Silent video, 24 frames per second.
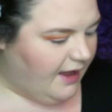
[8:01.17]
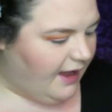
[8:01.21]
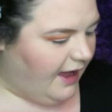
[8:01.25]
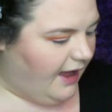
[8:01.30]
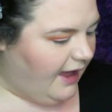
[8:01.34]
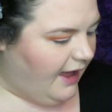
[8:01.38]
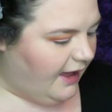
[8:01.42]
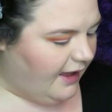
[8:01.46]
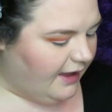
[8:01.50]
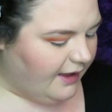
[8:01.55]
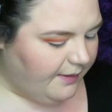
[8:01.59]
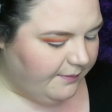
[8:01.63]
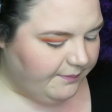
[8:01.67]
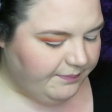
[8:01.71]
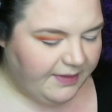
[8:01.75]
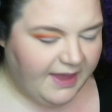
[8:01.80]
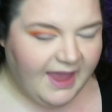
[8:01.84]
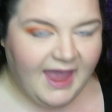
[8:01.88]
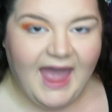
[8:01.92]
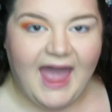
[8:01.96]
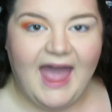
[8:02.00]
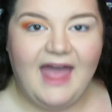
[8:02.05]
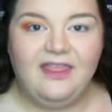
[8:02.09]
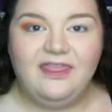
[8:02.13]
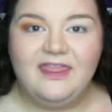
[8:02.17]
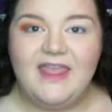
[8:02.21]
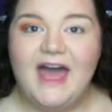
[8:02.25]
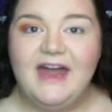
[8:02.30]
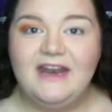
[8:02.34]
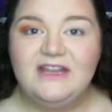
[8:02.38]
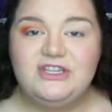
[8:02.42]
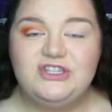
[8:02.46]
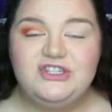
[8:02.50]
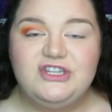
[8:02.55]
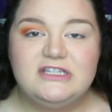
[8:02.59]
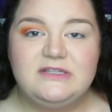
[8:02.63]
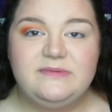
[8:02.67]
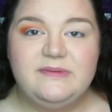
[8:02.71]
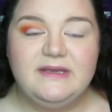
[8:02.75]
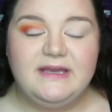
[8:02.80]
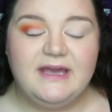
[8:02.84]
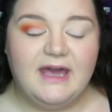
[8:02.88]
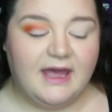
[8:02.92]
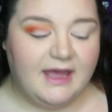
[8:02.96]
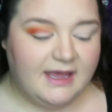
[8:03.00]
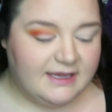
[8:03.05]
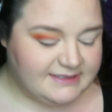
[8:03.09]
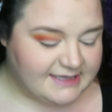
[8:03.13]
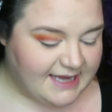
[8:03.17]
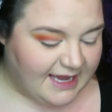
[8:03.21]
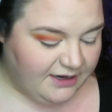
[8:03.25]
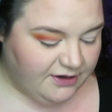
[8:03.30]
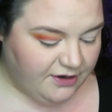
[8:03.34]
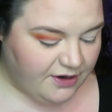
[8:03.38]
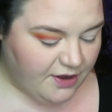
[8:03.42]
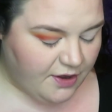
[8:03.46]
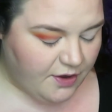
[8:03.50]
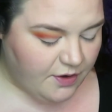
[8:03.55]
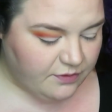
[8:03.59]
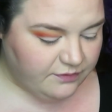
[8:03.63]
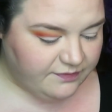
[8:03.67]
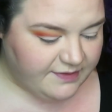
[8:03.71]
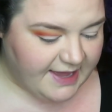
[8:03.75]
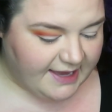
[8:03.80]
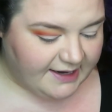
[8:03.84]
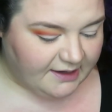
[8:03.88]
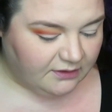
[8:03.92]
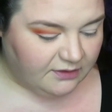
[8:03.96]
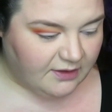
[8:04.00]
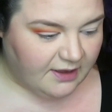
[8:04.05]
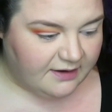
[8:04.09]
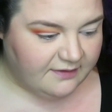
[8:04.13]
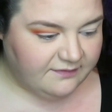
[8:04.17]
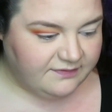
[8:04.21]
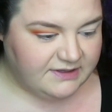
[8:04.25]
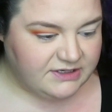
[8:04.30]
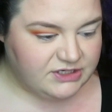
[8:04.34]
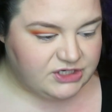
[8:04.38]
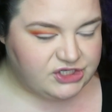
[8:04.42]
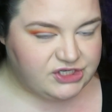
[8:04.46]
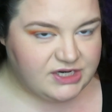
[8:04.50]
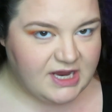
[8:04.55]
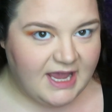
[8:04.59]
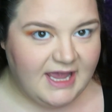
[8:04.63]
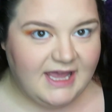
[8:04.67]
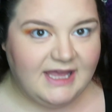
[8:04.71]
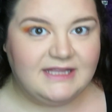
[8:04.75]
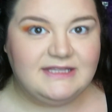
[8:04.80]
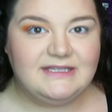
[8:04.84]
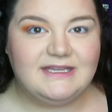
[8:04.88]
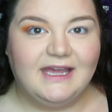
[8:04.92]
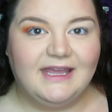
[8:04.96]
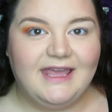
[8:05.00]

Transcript: And that is just because I know that a lot of these shades,